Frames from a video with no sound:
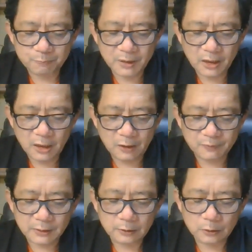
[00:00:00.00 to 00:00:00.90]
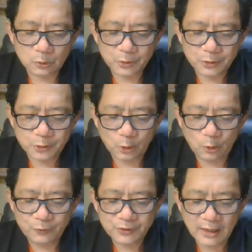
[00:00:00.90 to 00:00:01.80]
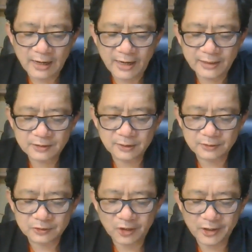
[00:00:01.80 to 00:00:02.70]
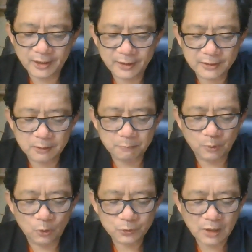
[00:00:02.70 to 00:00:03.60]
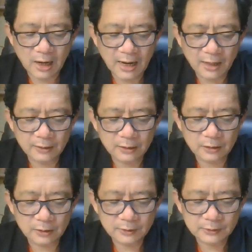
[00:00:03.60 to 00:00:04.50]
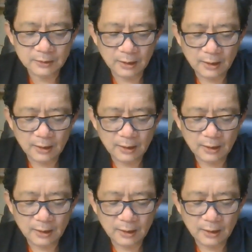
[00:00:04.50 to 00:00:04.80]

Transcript: believed to enjoy the highest stage both on earth